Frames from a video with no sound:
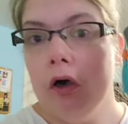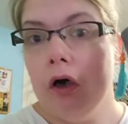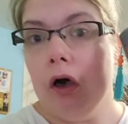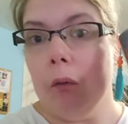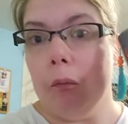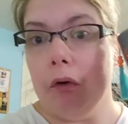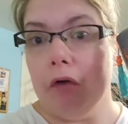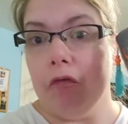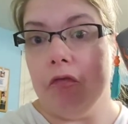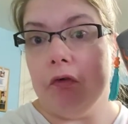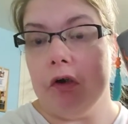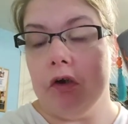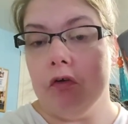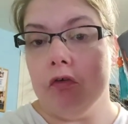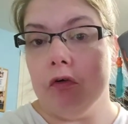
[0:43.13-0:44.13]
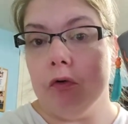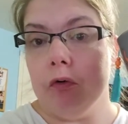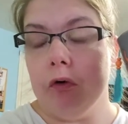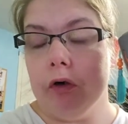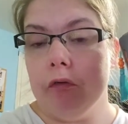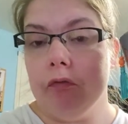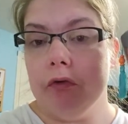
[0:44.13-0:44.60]
I want to finish A
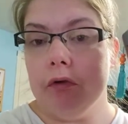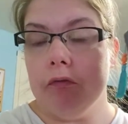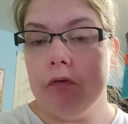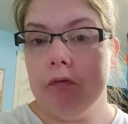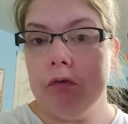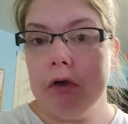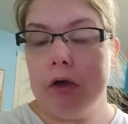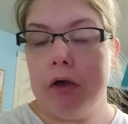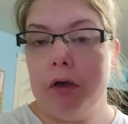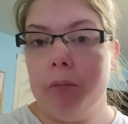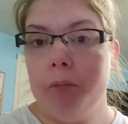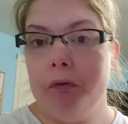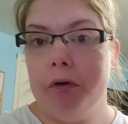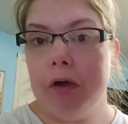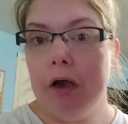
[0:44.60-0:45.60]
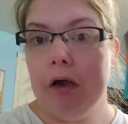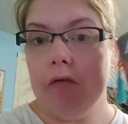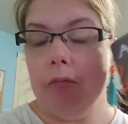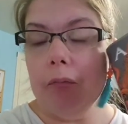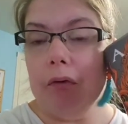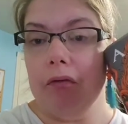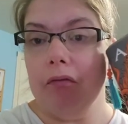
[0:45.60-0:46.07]
Court of Silver Flames. I've
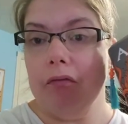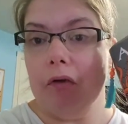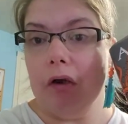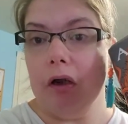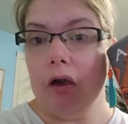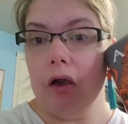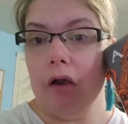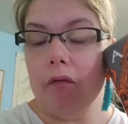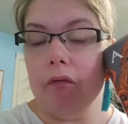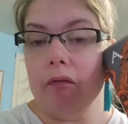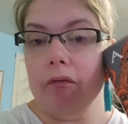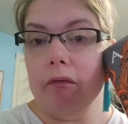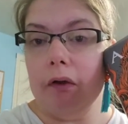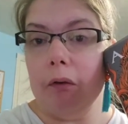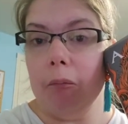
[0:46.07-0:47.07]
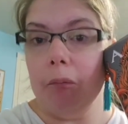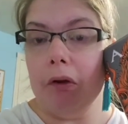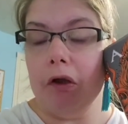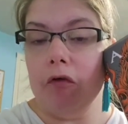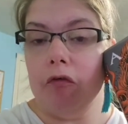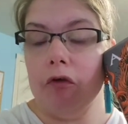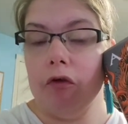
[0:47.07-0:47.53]
been sitting at the same
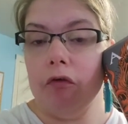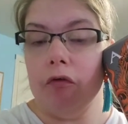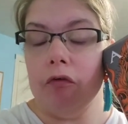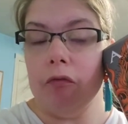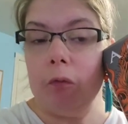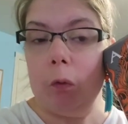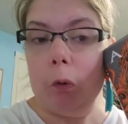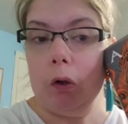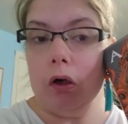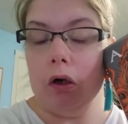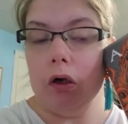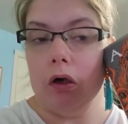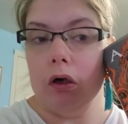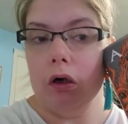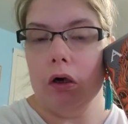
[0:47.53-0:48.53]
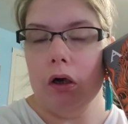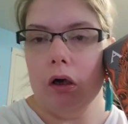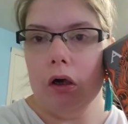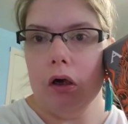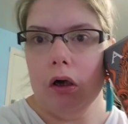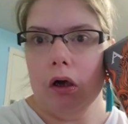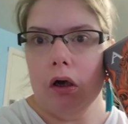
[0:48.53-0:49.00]
pages for
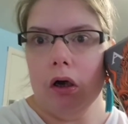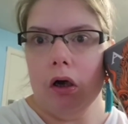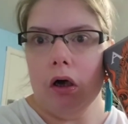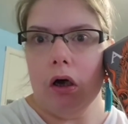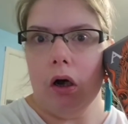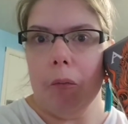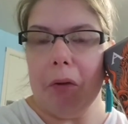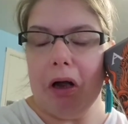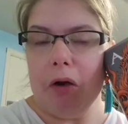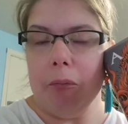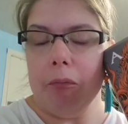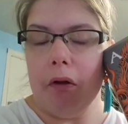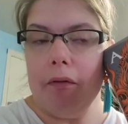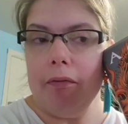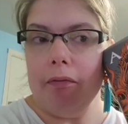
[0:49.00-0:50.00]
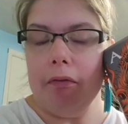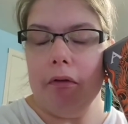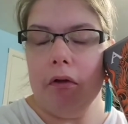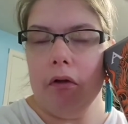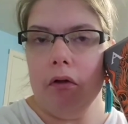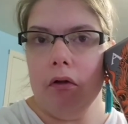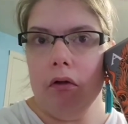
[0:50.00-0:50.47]
about a month
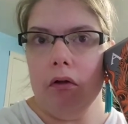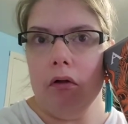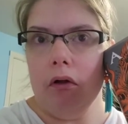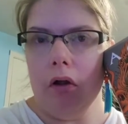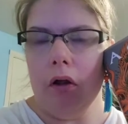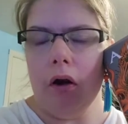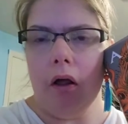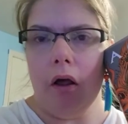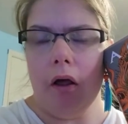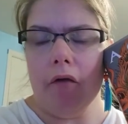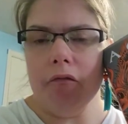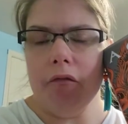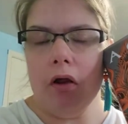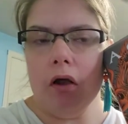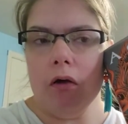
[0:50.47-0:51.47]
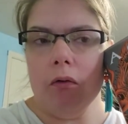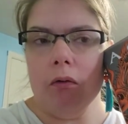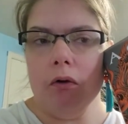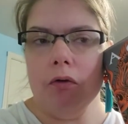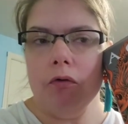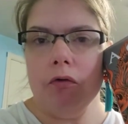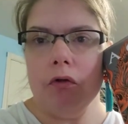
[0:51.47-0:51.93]
and a half now,
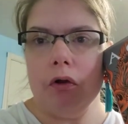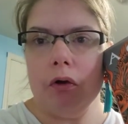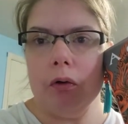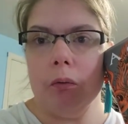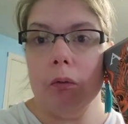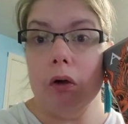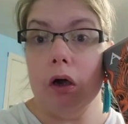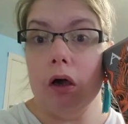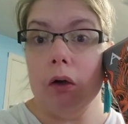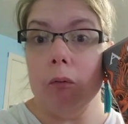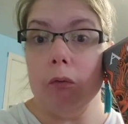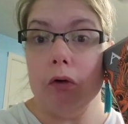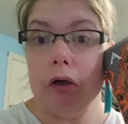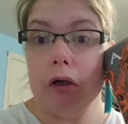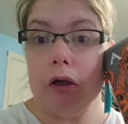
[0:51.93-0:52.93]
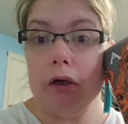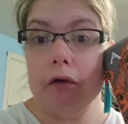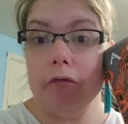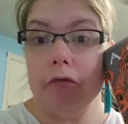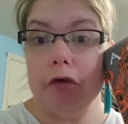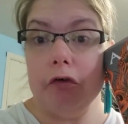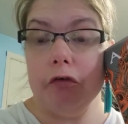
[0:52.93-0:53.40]
so I would like to
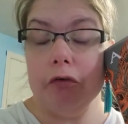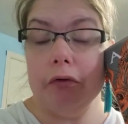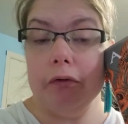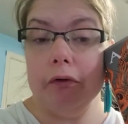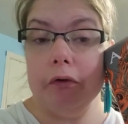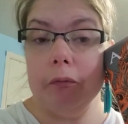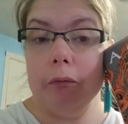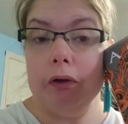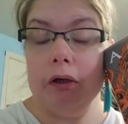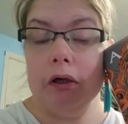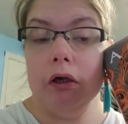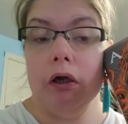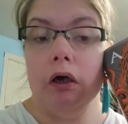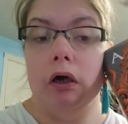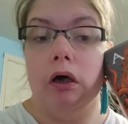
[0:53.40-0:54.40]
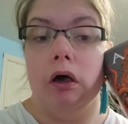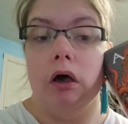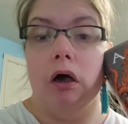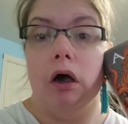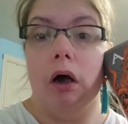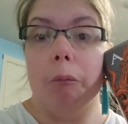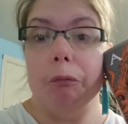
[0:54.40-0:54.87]
finish this week.
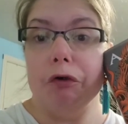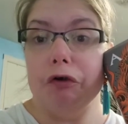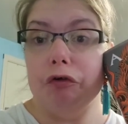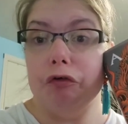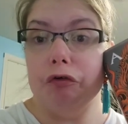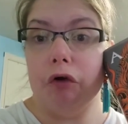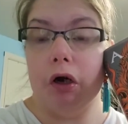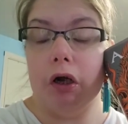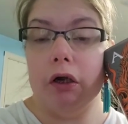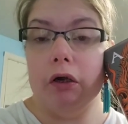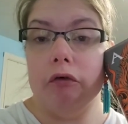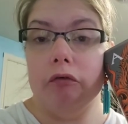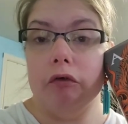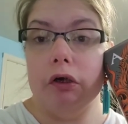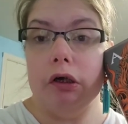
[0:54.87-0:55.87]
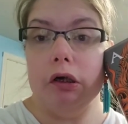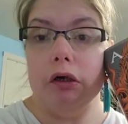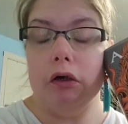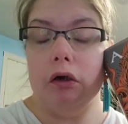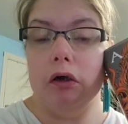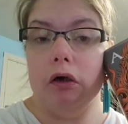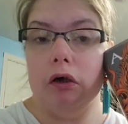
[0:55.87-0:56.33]
I'm going to try and read
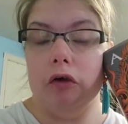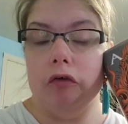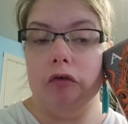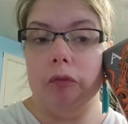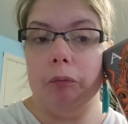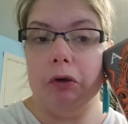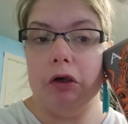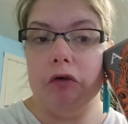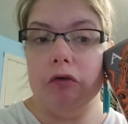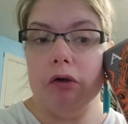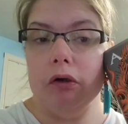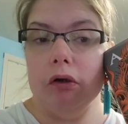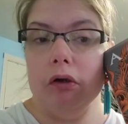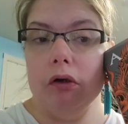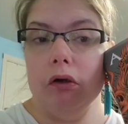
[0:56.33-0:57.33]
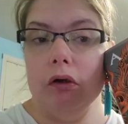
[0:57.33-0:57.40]
100 pages.